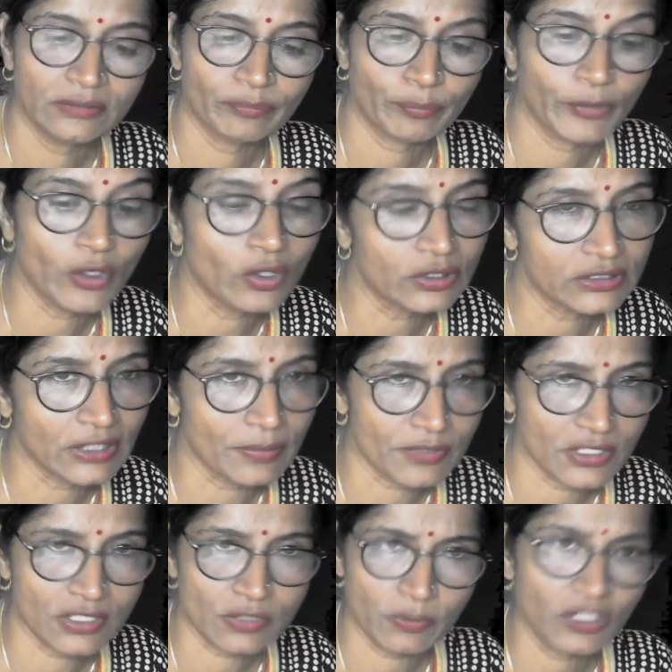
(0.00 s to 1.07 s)
Pure
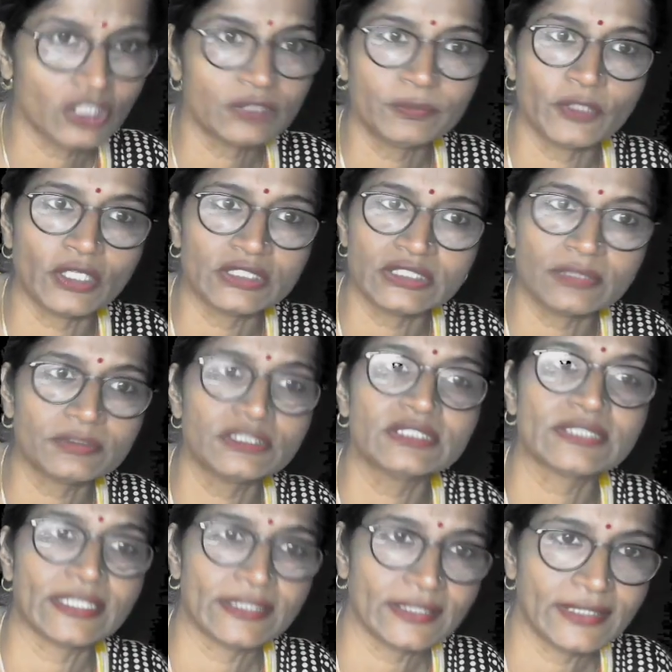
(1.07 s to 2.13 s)
substance, because pure substance
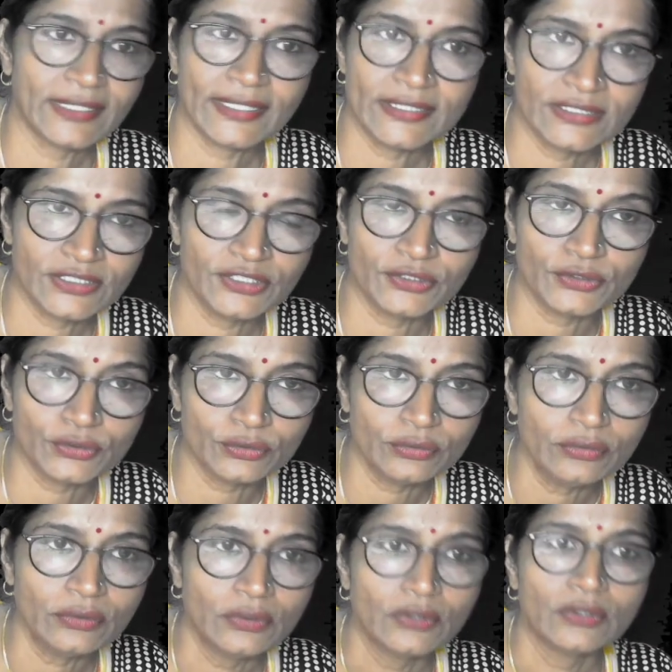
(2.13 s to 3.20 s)
categorized into two:
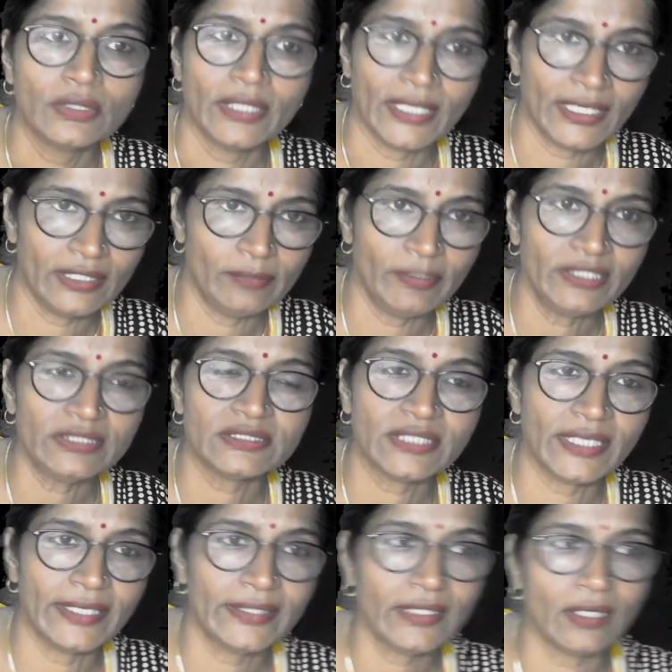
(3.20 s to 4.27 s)
elements
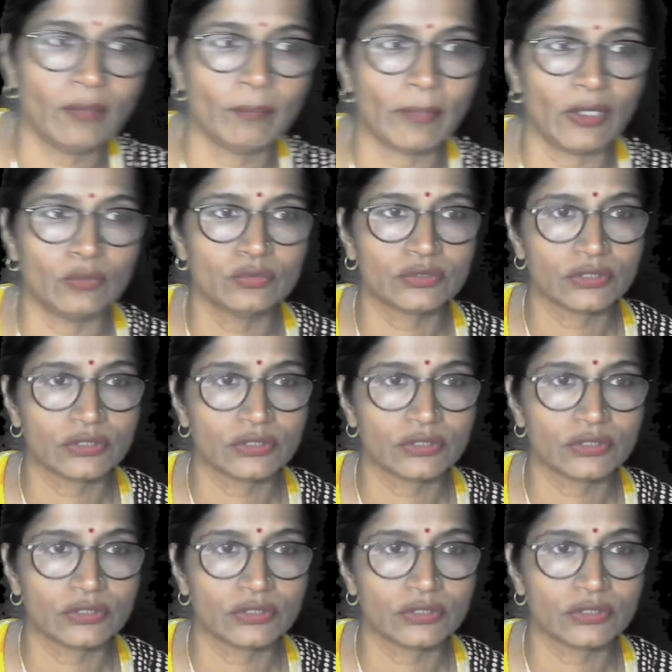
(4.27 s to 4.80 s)
and compounds.